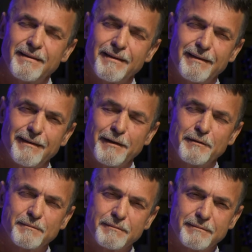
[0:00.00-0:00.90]

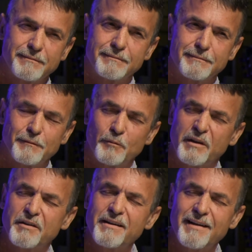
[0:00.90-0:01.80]
And
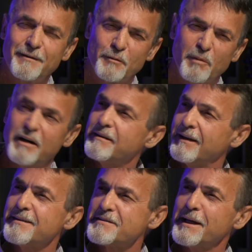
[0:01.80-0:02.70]
we turned out we both
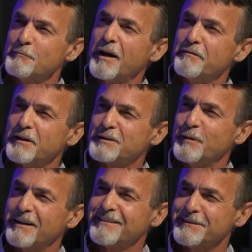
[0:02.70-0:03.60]
had the same life
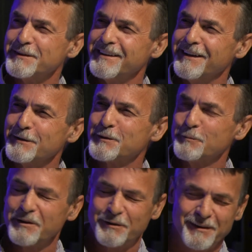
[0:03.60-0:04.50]
expectancy now,
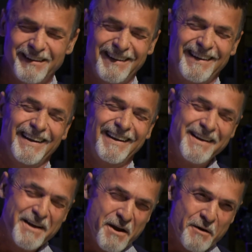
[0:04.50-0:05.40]
so we could
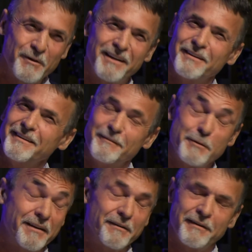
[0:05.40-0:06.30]
we could
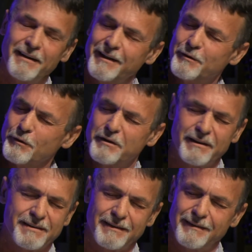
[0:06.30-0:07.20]
really talk
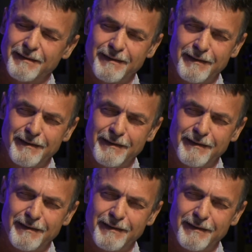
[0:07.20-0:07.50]
to each other.